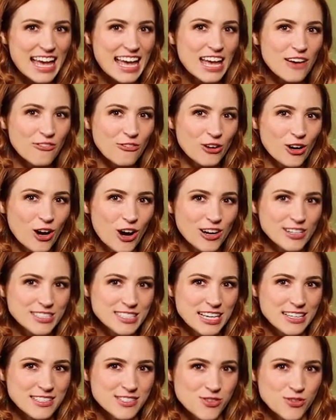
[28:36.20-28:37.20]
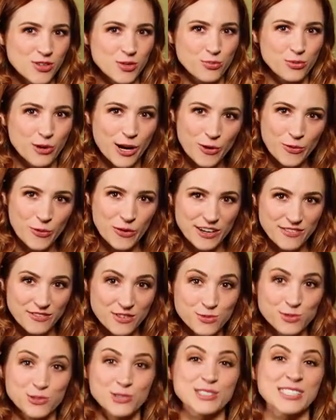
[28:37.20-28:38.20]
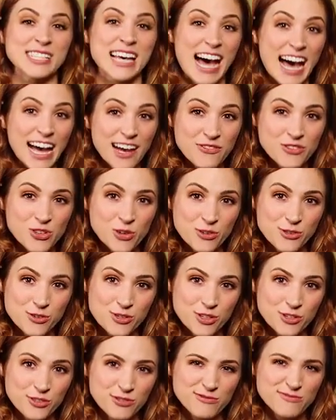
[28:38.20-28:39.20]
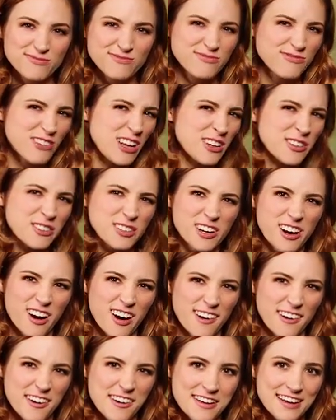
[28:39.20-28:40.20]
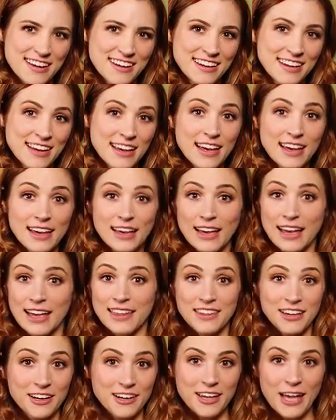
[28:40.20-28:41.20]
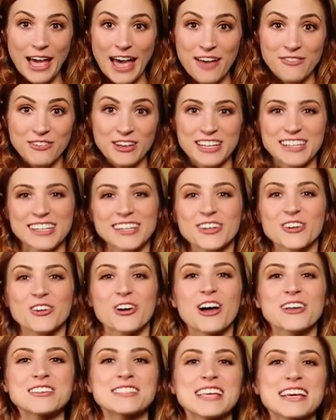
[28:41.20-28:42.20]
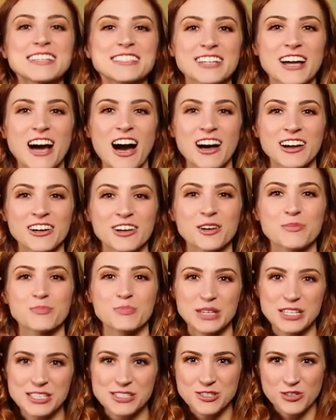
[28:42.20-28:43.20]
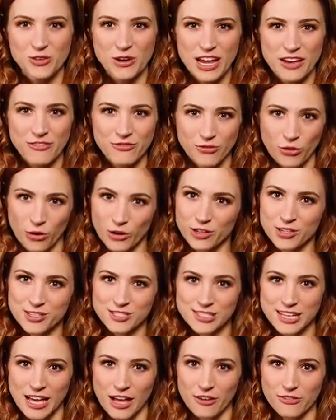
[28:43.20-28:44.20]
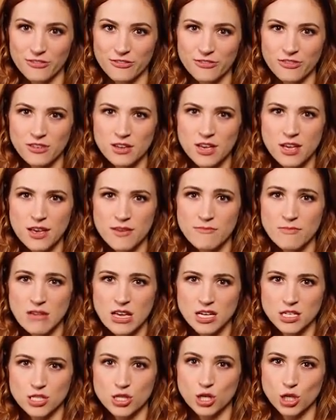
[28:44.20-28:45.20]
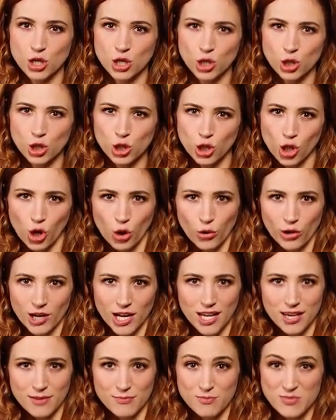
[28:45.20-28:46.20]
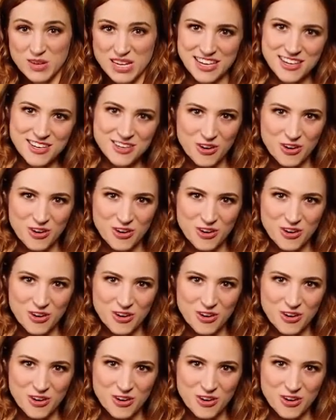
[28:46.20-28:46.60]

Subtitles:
If a card tells you to break one of the rules I've told you, follow the card. And there you have it. You're all set to conquer Beastgrave for yourself. May eternal glory be